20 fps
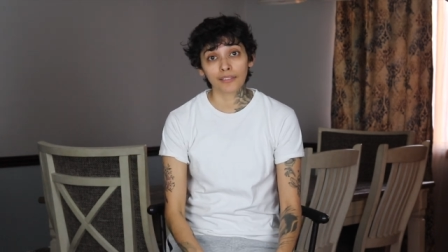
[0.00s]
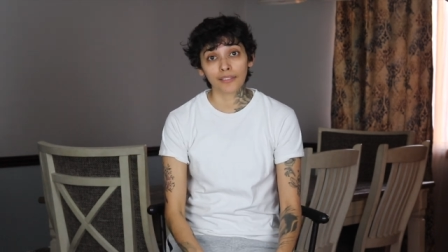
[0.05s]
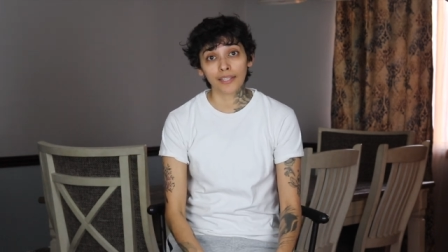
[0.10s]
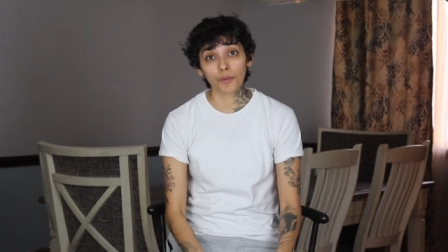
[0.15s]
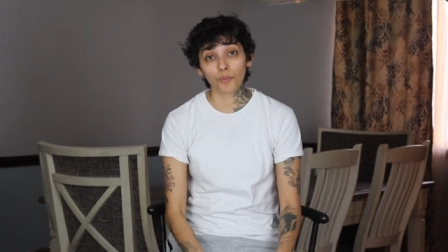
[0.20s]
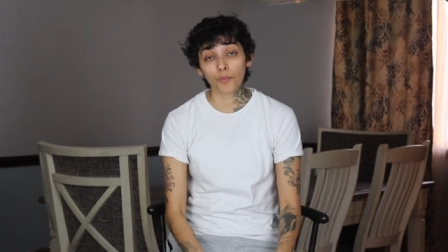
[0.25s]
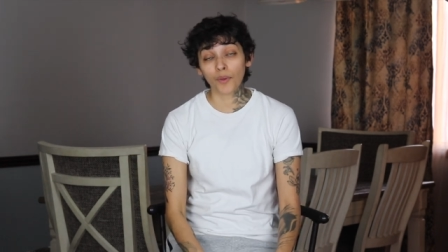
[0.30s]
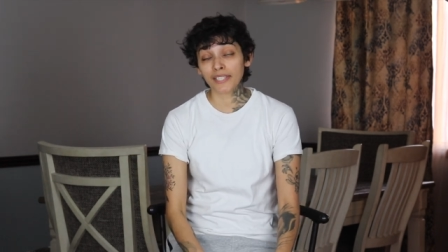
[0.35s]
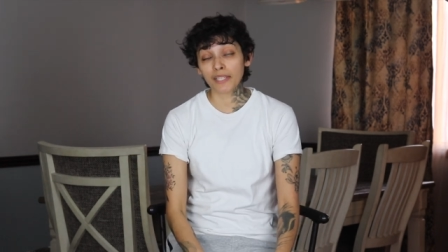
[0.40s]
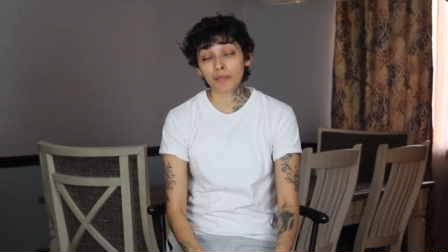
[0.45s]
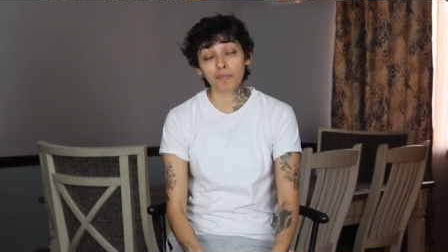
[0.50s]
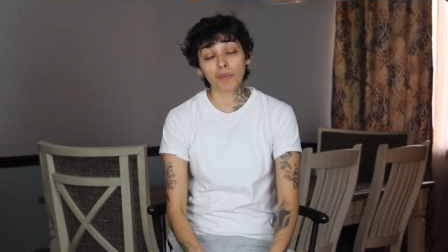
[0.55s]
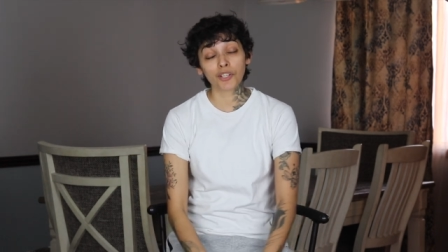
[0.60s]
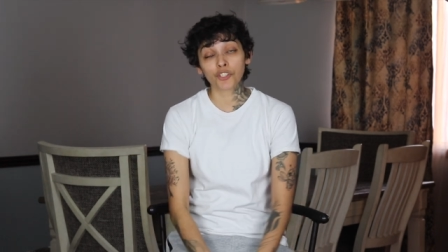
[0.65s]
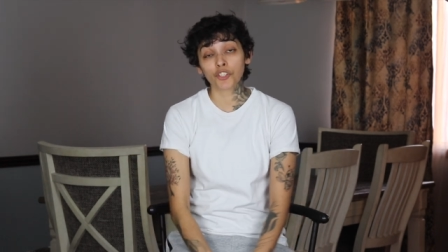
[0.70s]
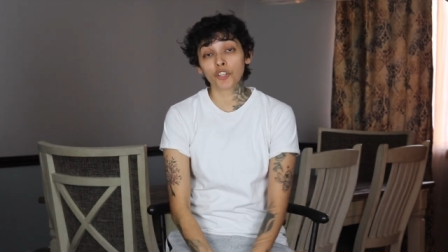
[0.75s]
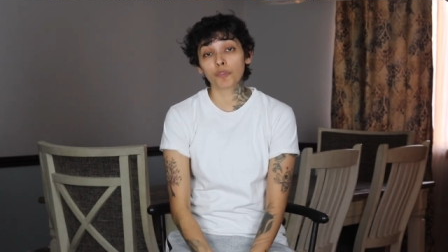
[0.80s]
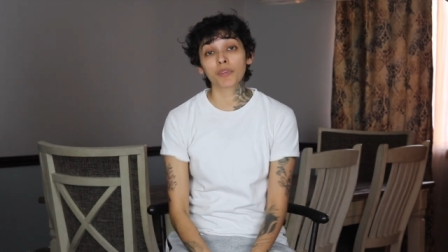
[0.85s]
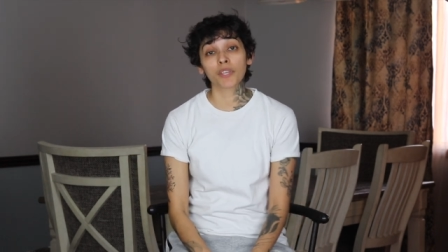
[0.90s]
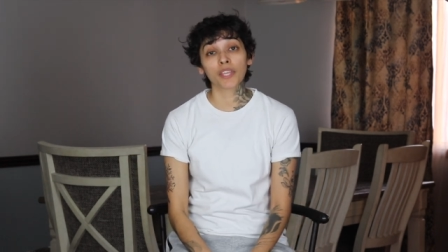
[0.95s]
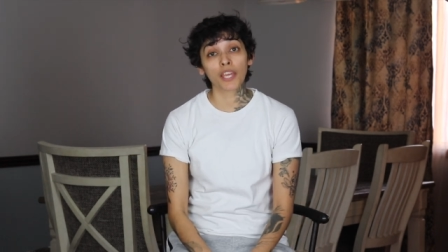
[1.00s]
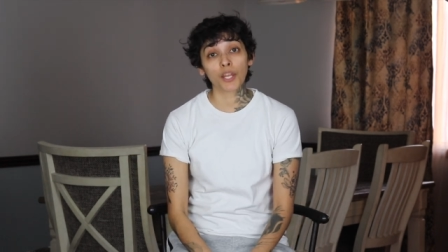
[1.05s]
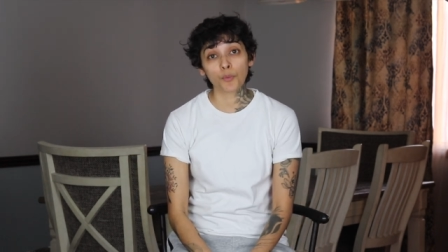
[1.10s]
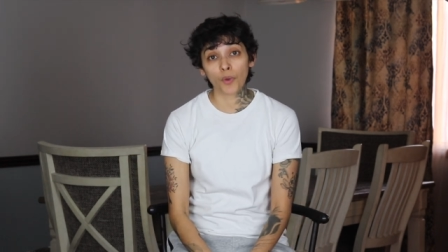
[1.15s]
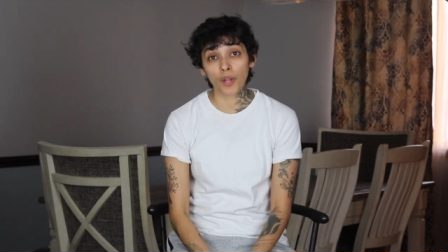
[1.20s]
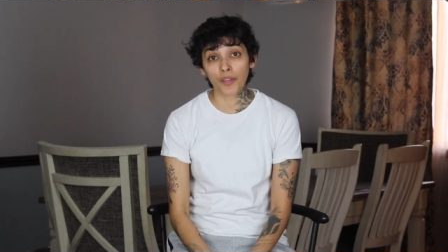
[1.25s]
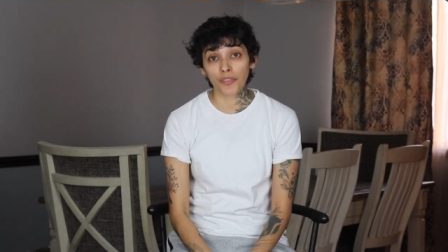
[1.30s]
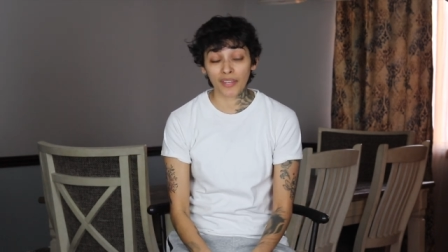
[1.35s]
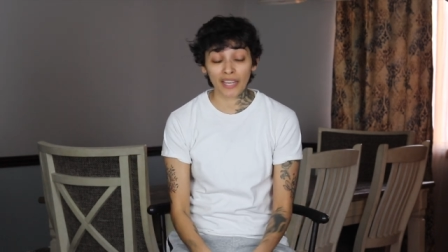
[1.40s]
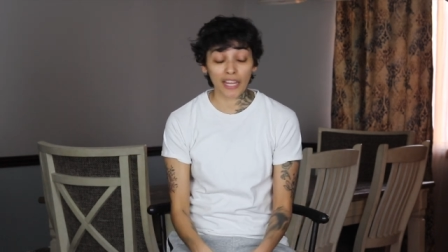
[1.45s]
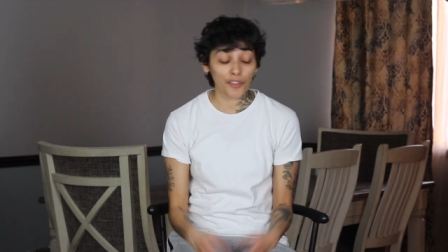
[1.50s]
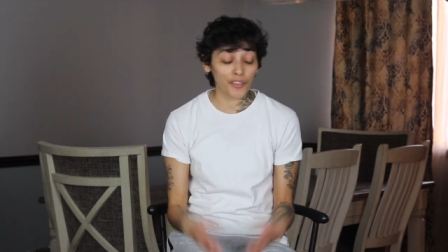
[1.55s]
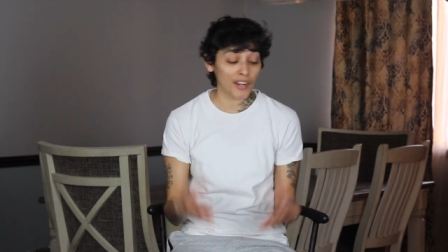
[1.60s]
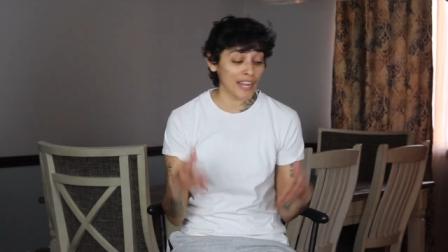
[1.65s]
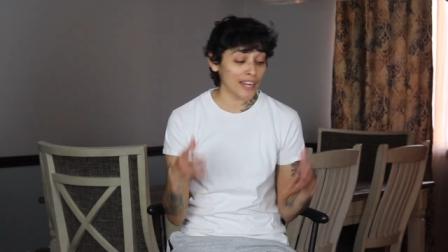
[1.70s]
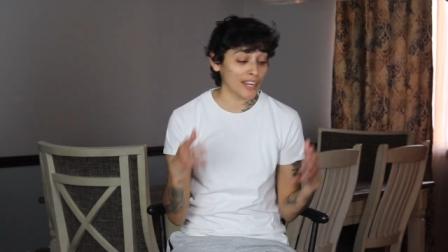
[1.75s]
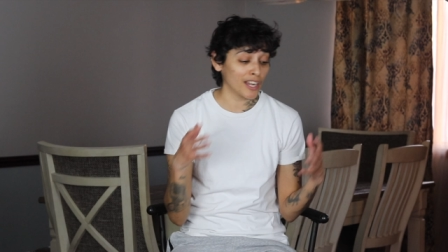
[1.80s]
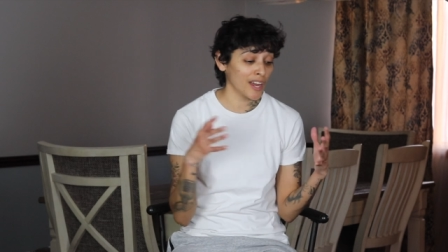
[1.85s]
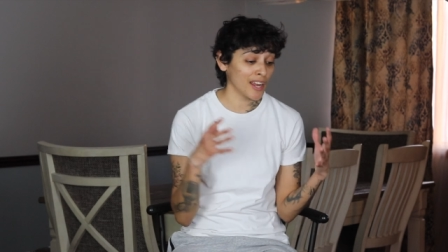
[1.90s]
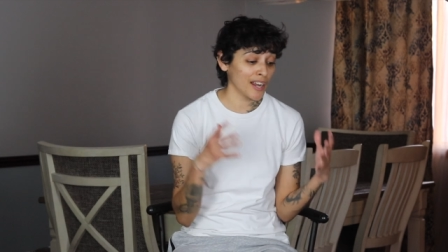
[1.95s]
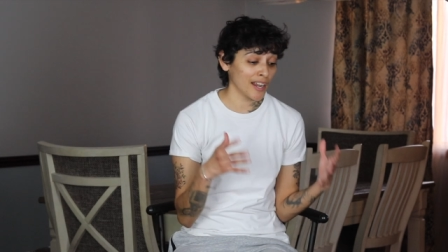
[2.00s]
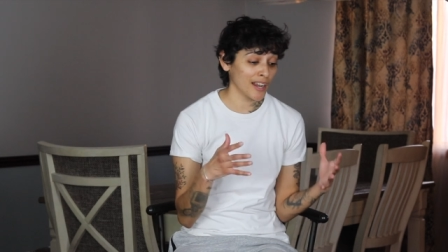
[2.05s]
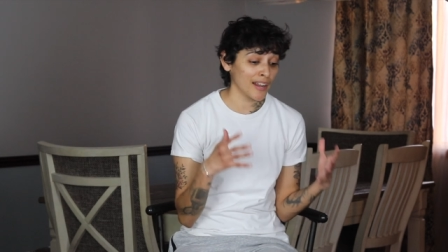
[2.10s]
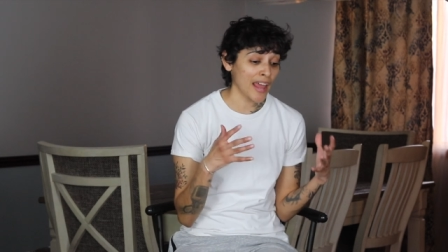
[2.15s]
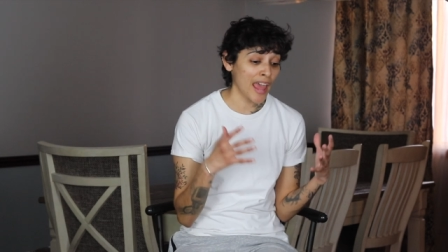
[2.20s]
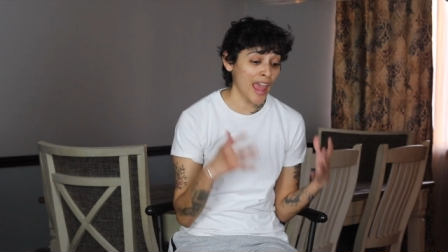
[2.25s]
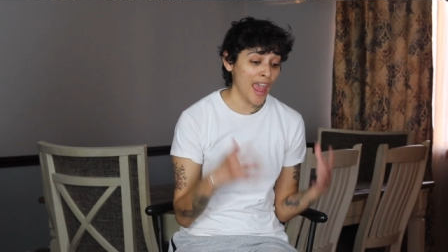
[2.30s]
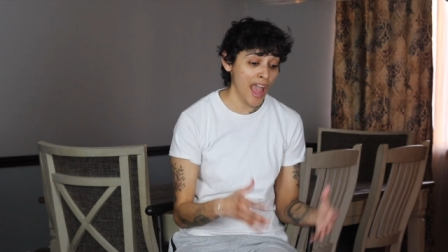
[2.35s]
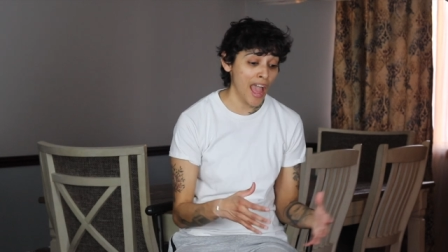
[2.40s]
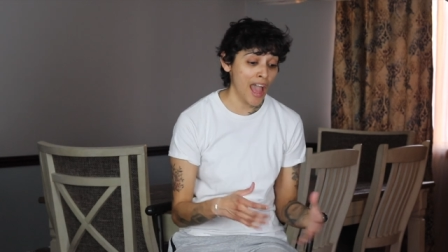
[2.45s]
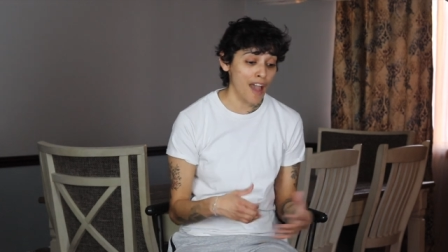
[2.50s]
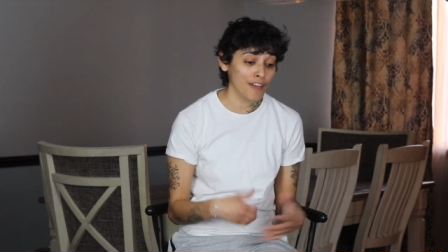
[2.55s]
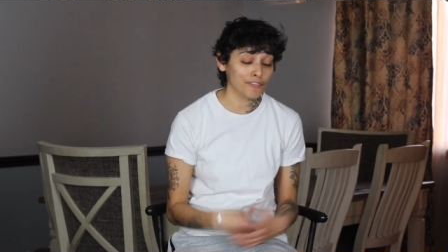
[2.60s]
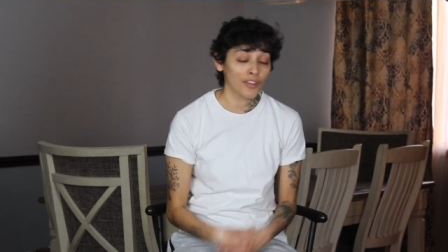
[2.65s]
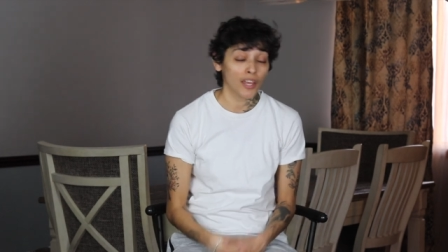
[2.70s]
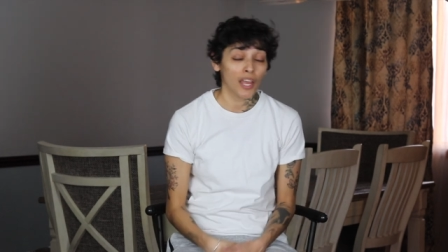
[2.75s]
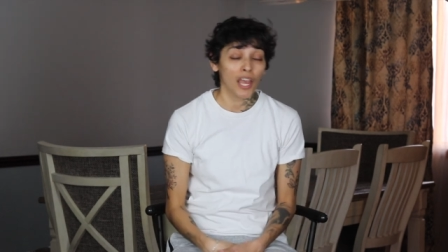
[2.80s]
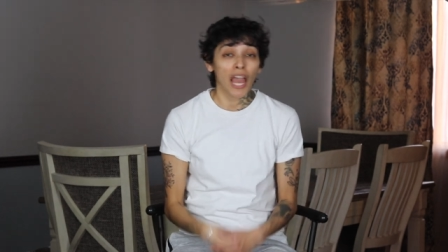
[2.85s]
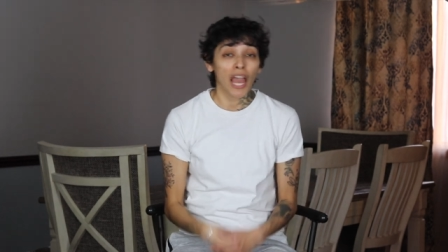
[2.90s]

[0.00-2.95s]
It wasn't much to begin with, and now that I cut it in half,